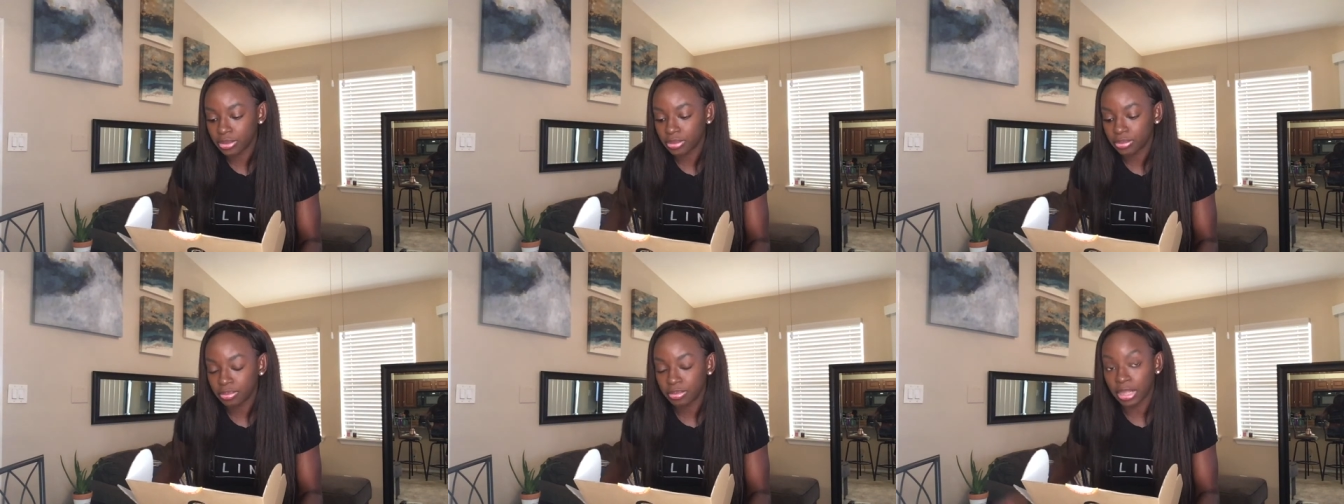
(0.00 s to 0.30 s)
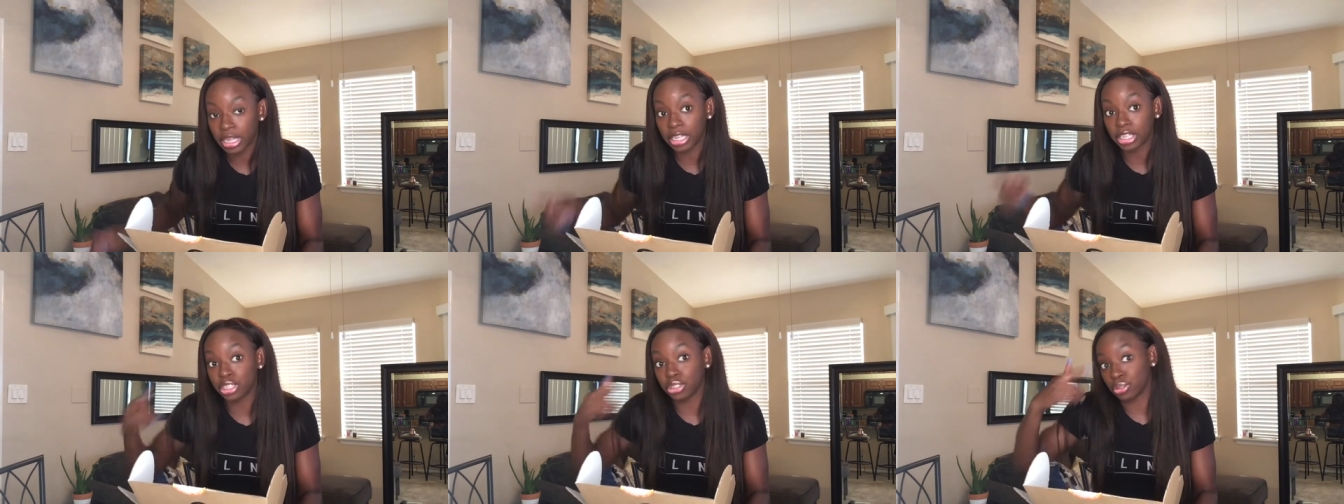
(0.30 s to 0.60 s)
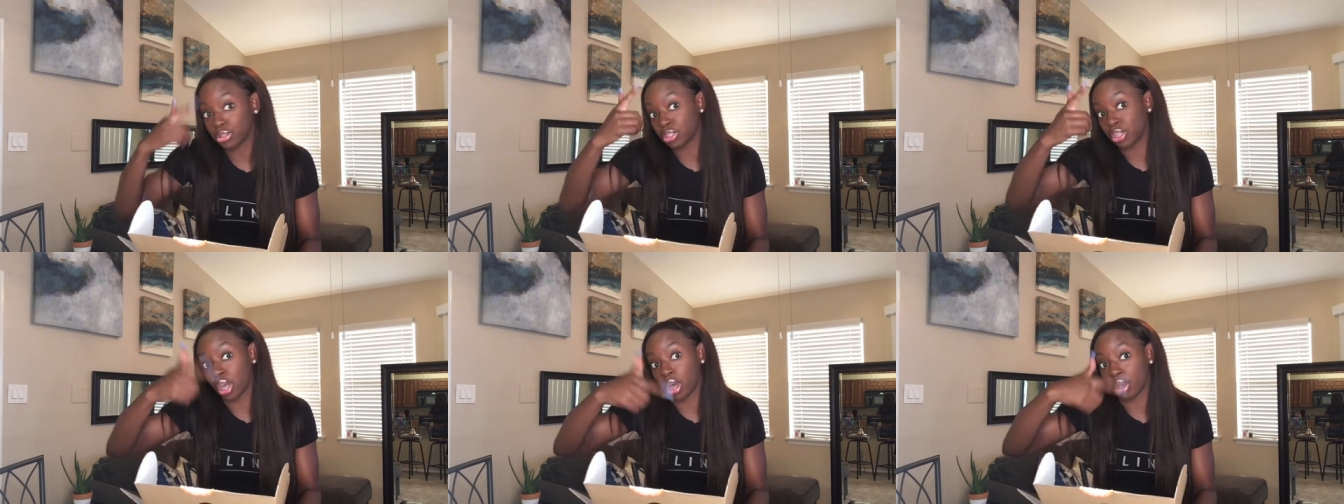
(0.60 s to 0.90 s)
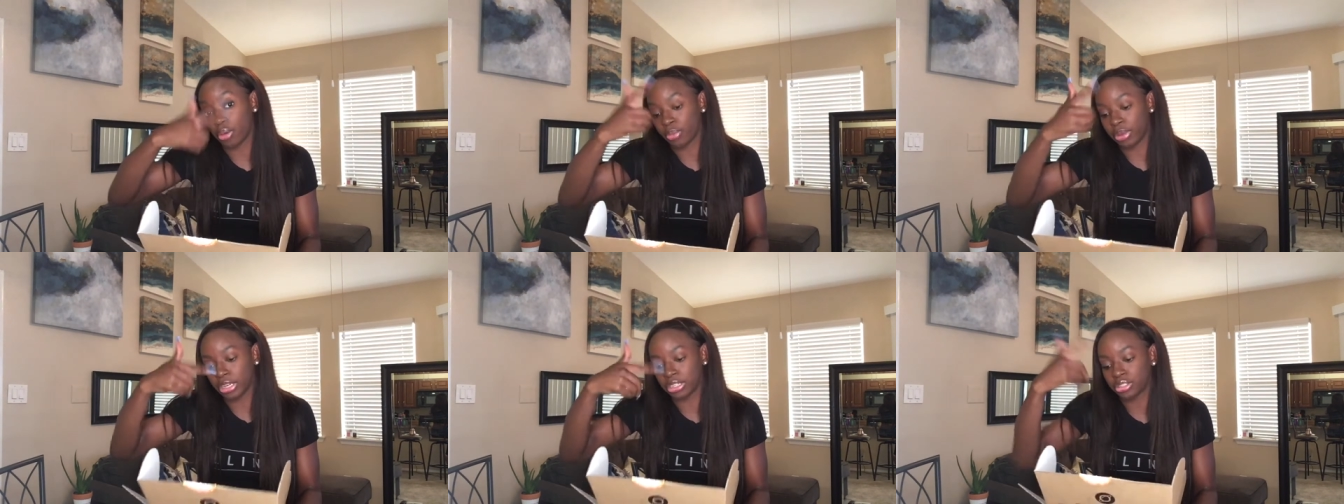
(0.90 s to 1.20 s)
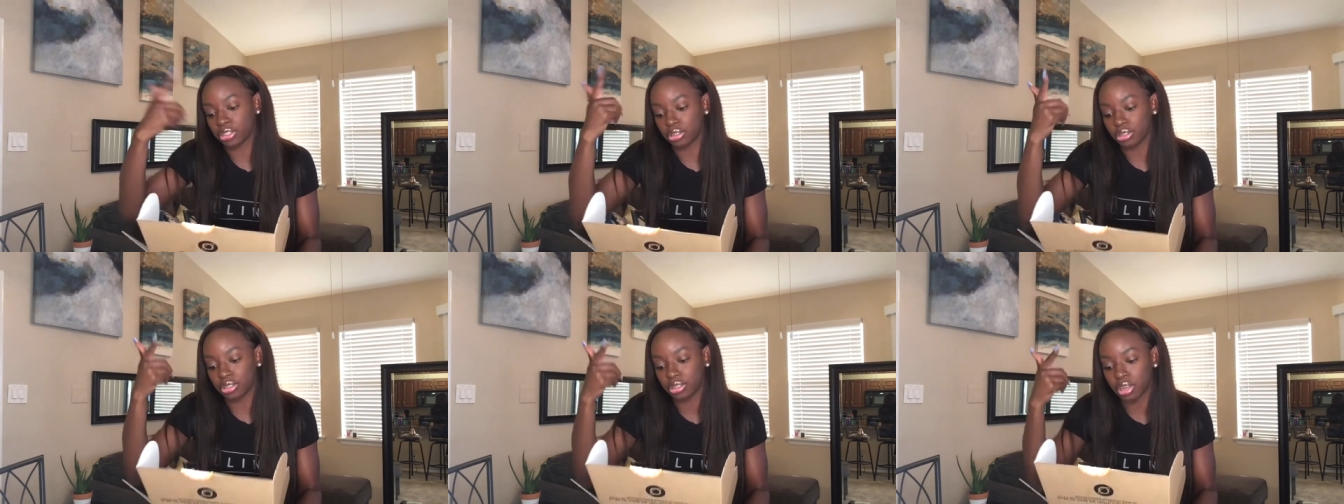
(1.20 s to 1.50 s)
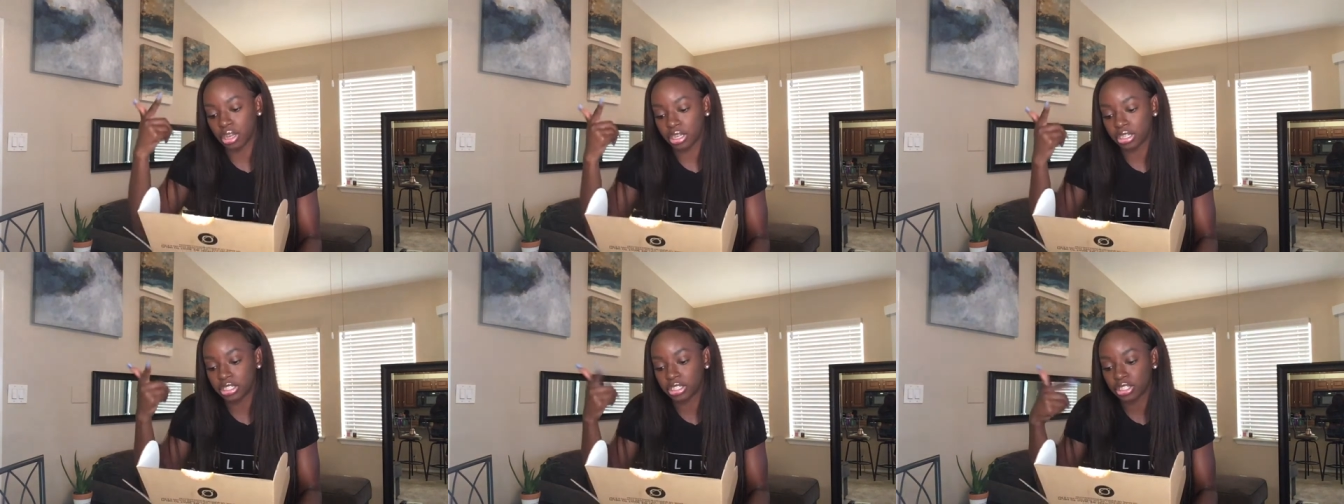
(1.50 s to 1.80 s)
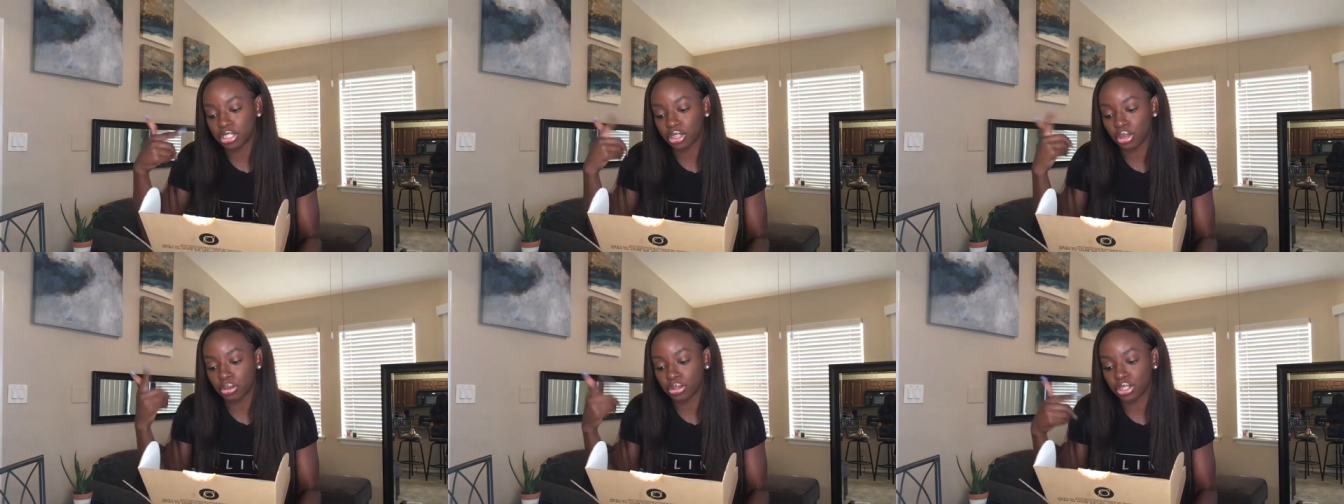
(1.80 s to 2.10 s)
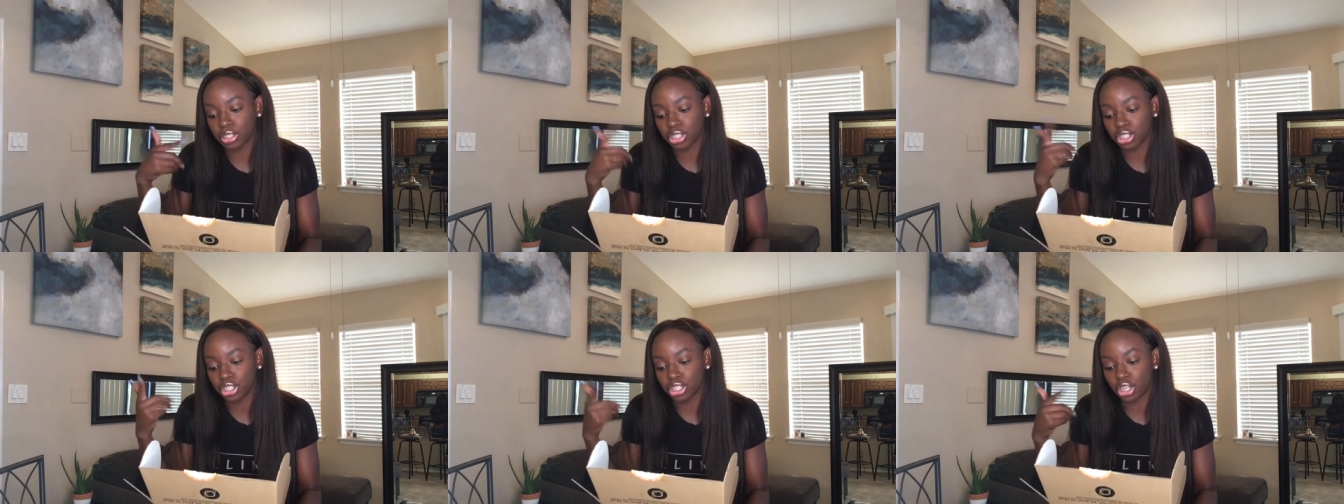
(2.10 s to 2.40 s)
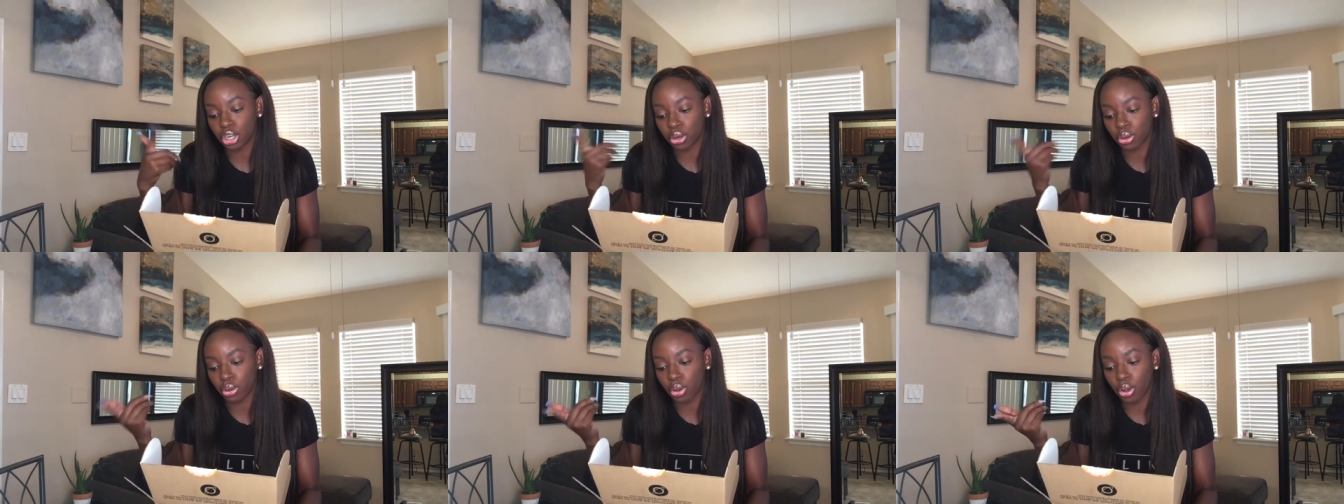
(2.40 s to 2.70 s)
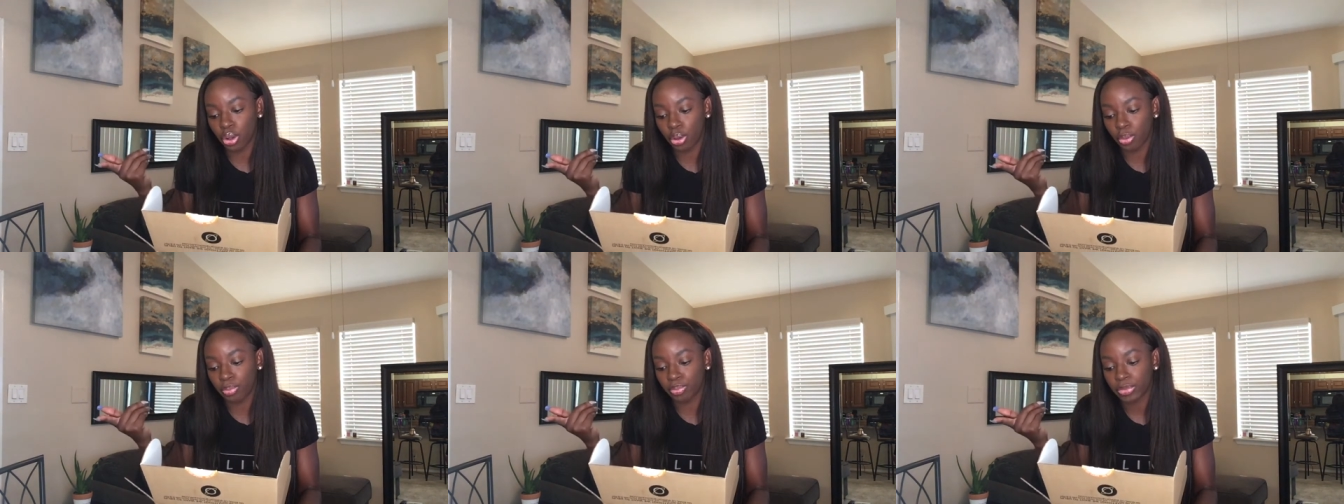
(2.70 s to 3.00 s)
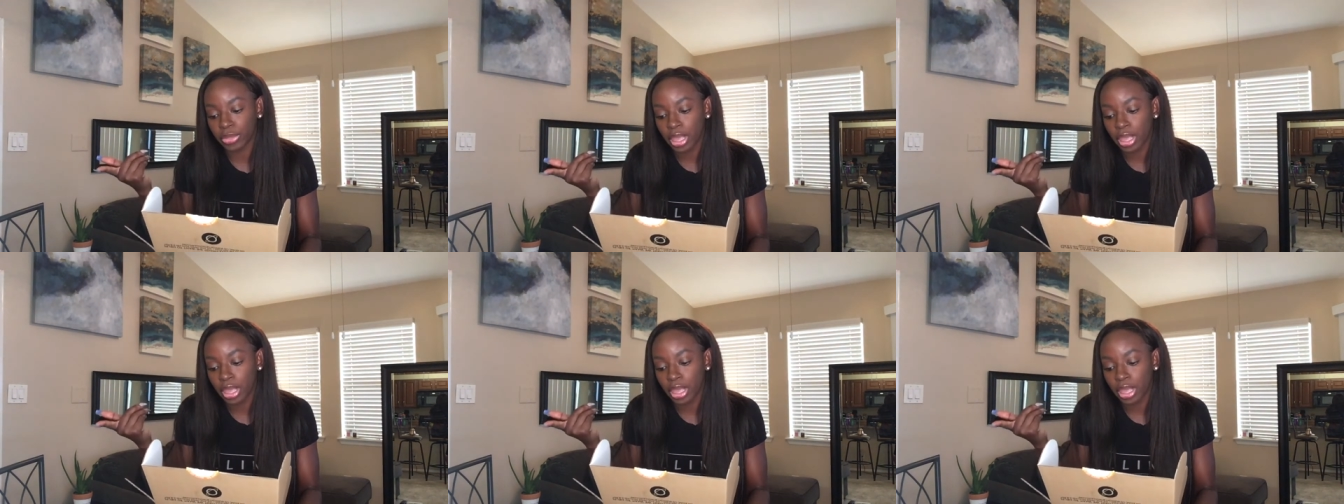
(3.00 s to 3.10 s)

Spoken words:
Like you saw when I turned it on, it just goes in a circle.